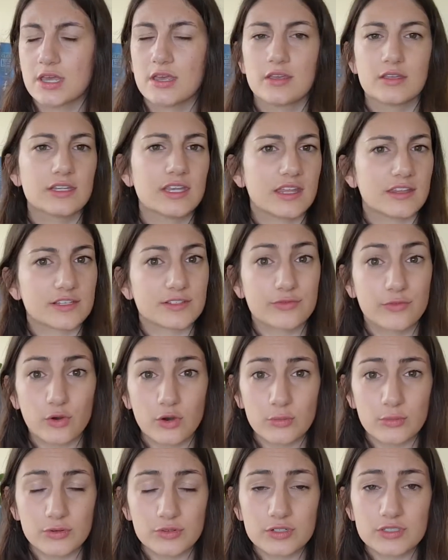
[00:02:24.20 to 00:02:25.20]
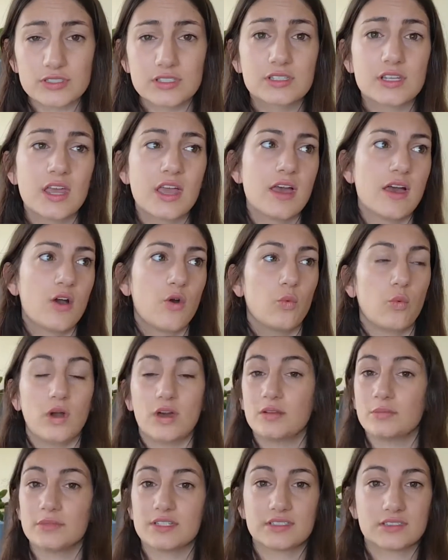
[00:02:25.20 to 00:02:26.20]
Yeah, there's 4 books.
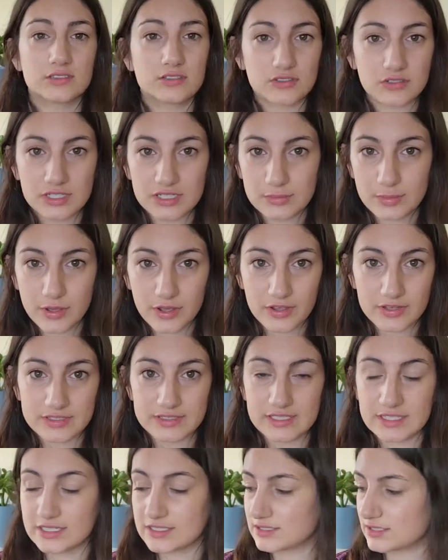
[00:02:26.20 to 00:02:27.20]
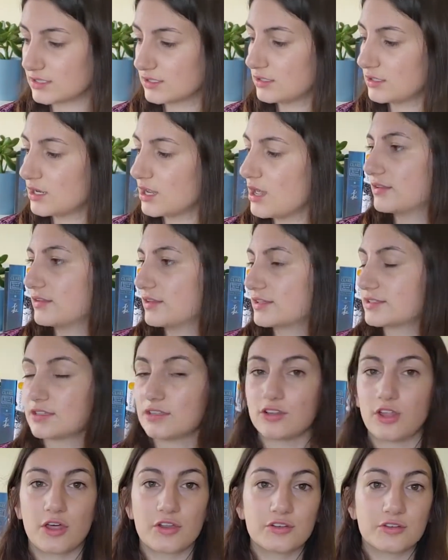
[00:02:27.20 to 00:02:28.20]
One mystery per season. There's a
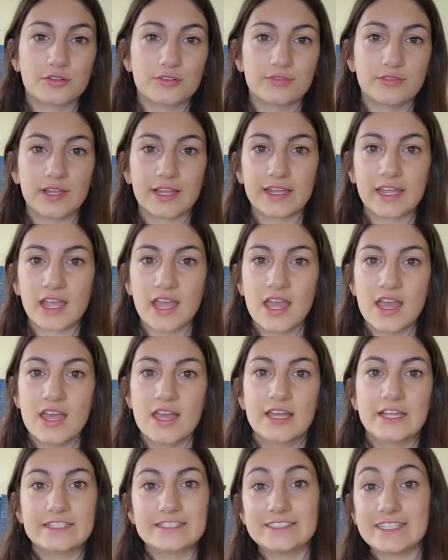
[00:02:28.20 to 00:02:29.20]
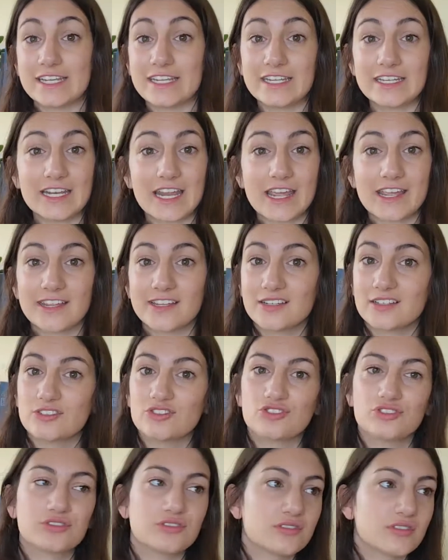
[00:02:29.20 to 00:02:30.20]
lot of like
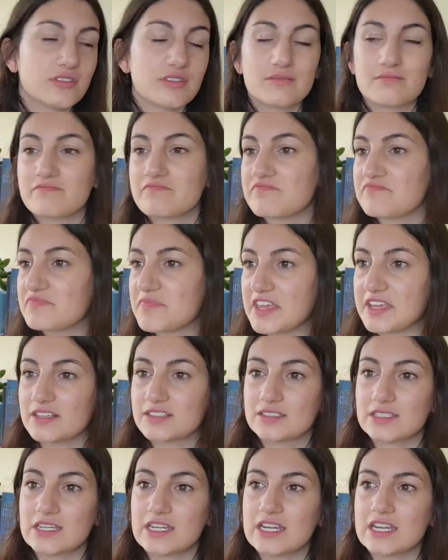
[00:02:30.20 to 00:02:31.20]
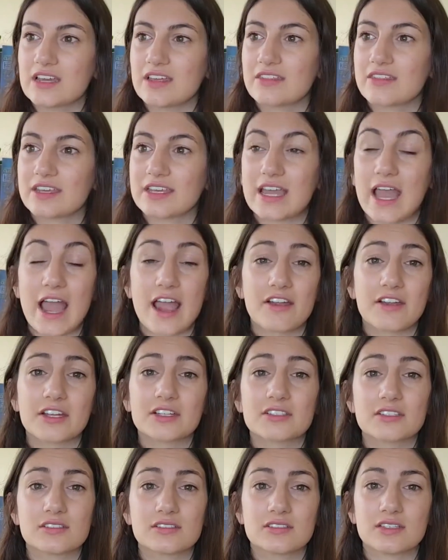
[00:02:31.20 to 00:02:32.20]
teenage things in here. The
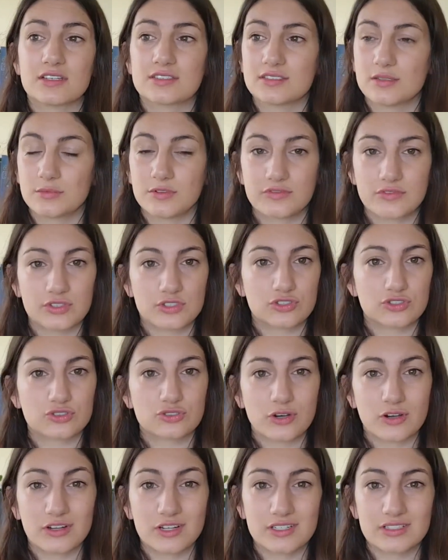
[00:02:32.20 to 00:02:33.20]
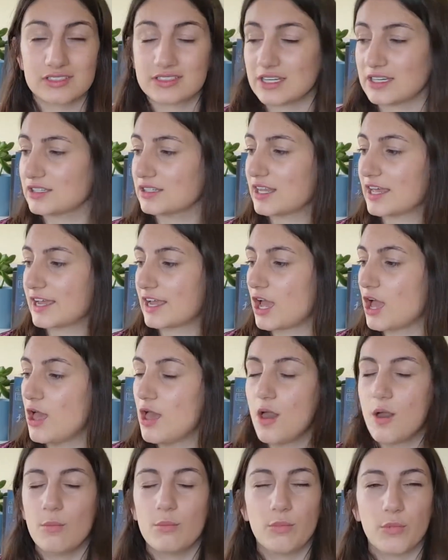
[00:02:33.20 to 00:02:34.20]
characters are some of the strongest and like
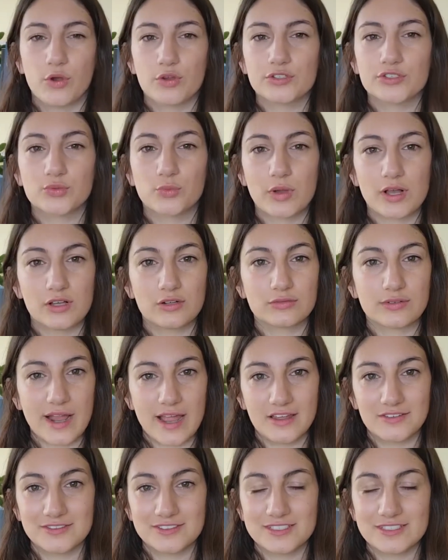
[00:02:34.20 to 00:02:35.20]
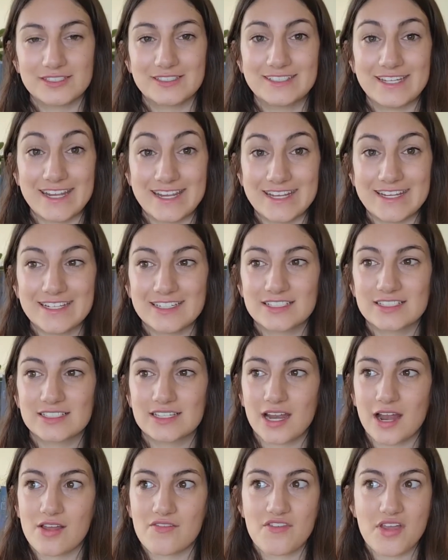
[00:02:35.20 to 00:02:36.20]
most well-rounded teens
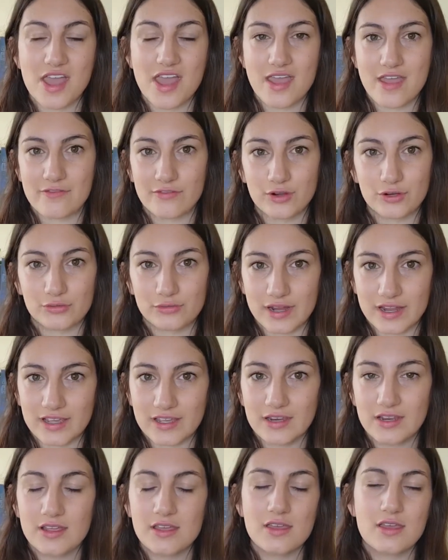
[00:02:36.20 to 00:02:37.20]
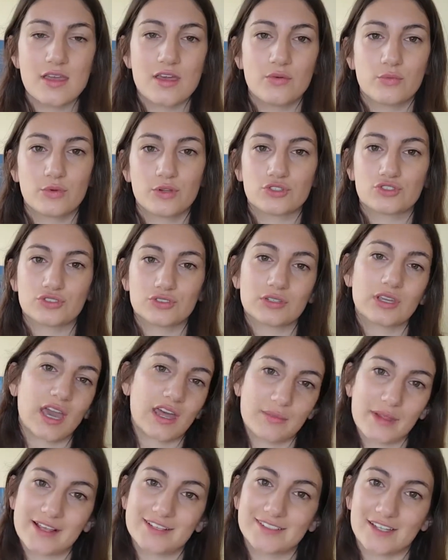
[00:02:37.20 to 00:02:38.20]
that I've ever read, which kind
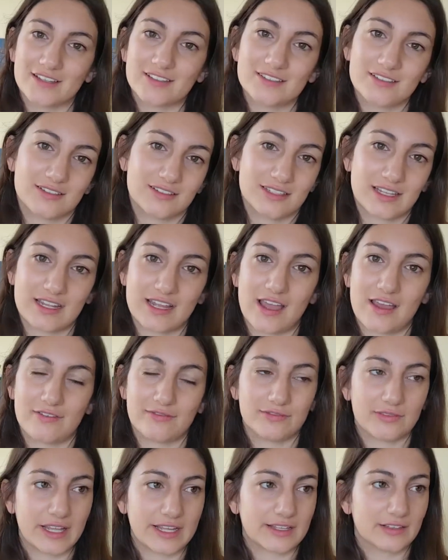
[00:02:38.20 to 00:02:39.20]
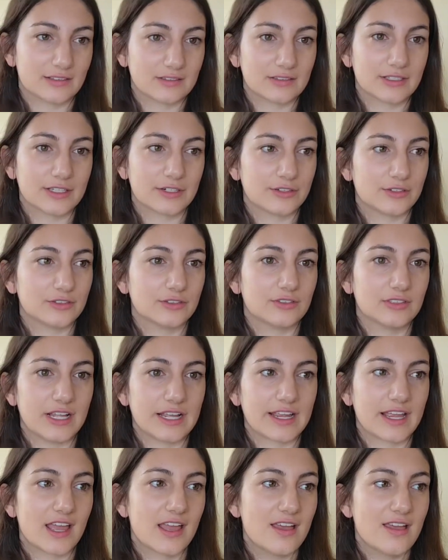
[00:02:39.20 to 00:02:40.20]
of makes sense since they have like literal
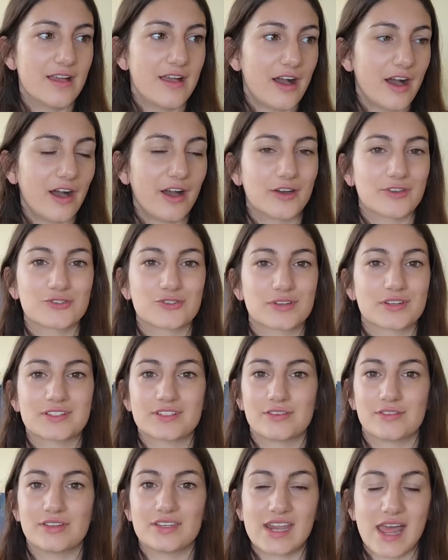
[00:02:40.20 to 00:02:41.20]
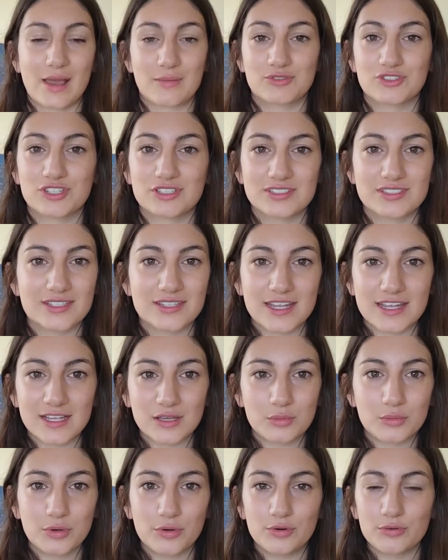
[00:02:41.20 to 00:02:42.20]
like hundreds of adaptions that they
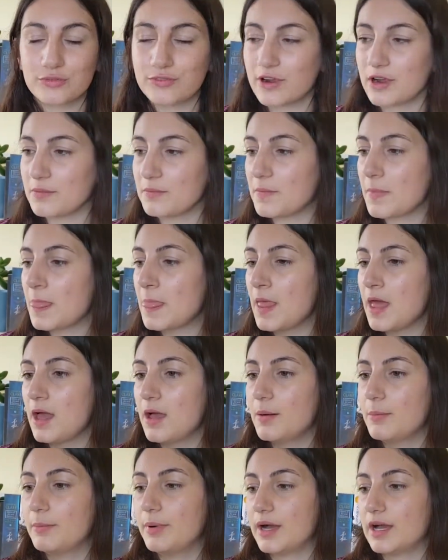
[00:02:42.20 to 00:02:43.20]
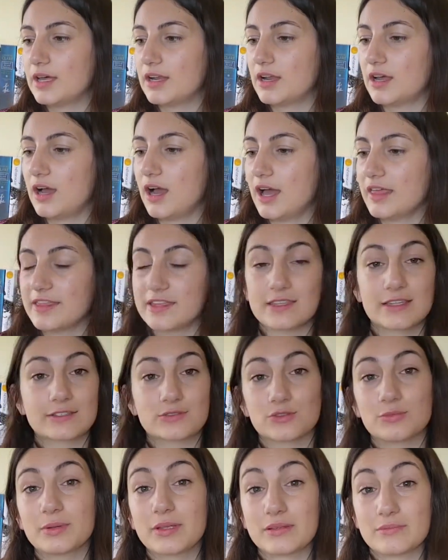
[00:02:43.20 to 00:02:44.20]
can pull from. But I think this
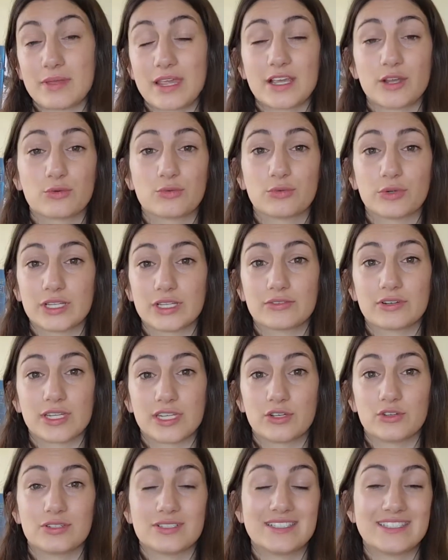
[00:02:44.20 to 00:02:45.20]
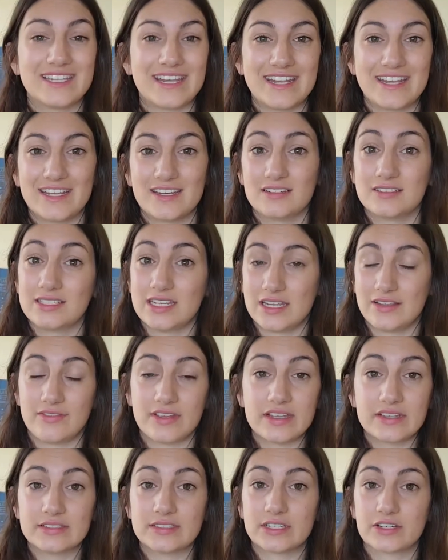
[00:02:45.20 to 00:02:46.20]
would make a really good teen
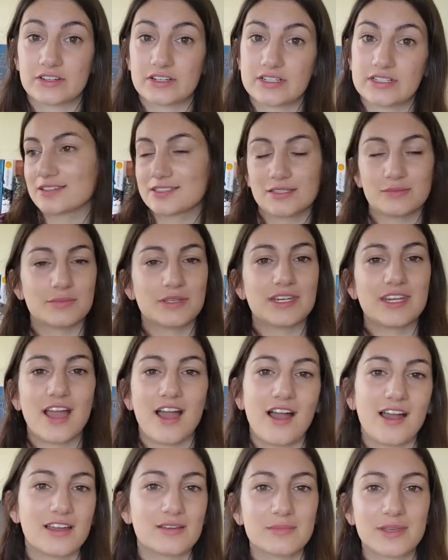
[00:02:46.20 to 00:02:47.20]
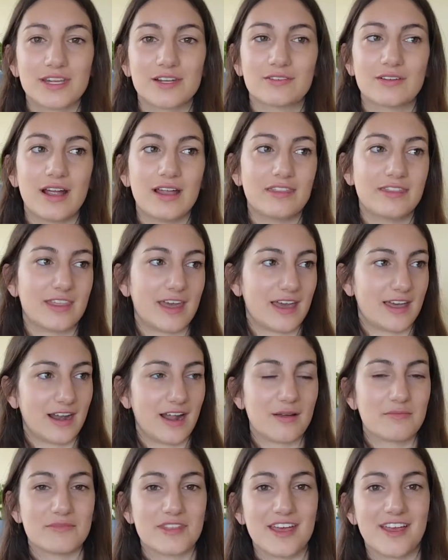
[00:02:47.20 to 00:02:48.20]
TV series. Somebody hire me to write that.
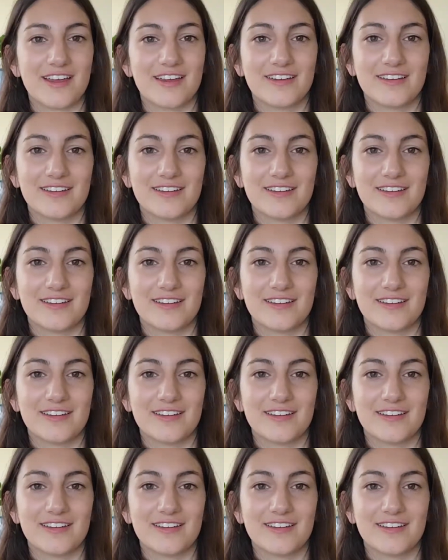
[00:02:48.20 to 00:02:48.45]
I'm there.